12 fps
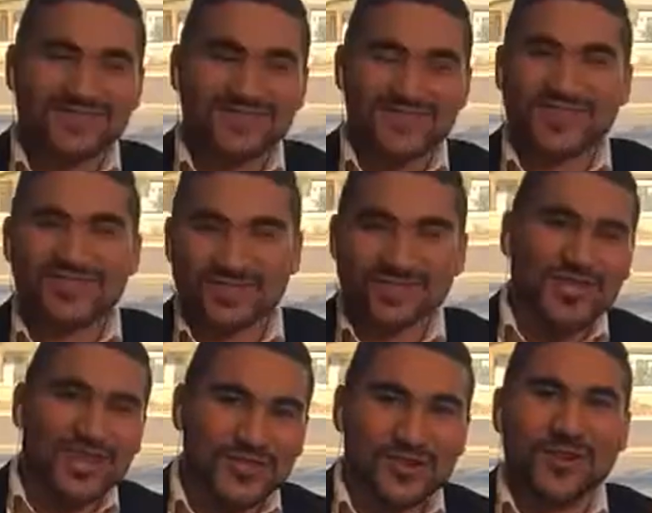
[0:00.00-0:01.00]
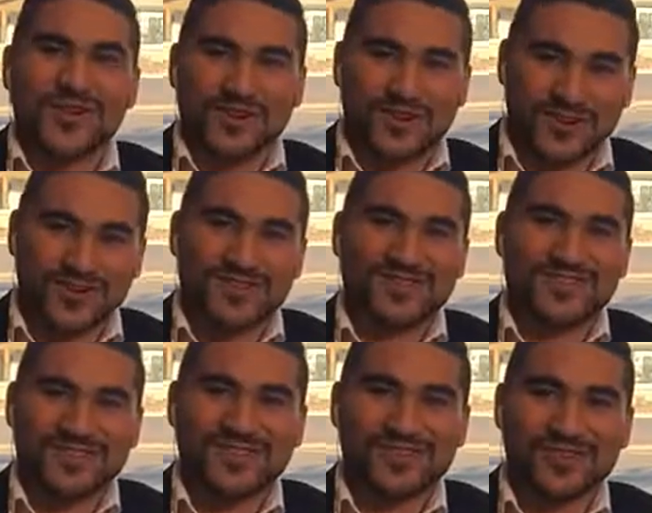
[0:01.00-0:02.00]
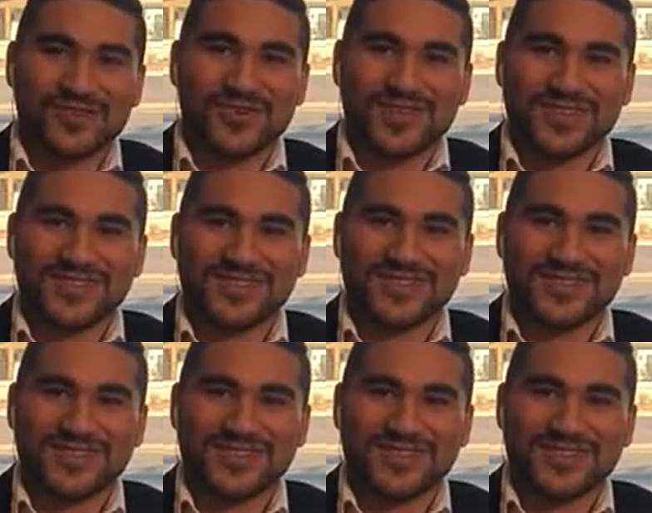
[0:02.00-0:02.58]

can choose not do it or do it.